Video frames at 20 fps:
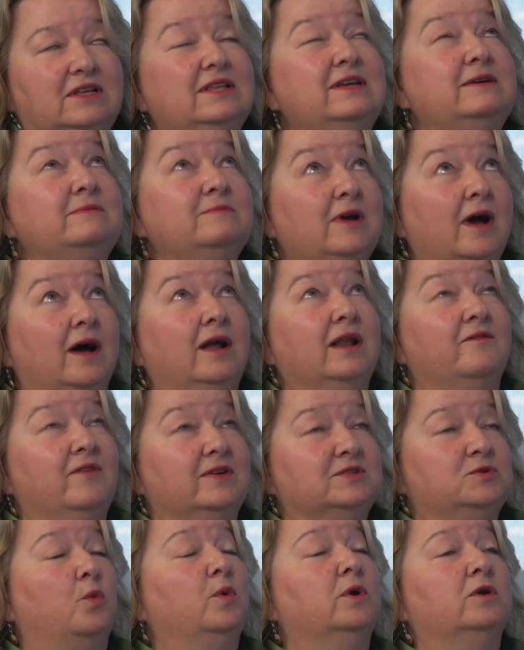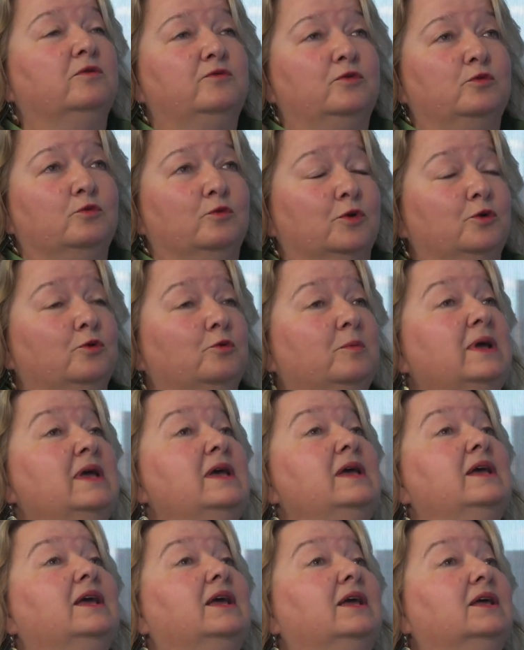Tim Conniff has a wonderful room
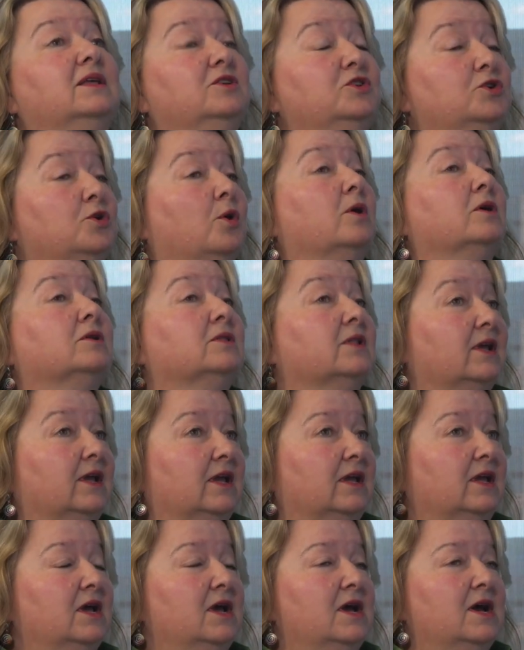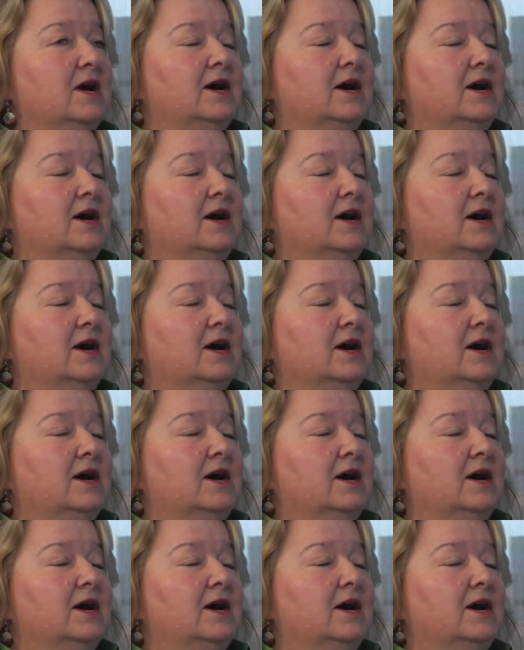in Yardley.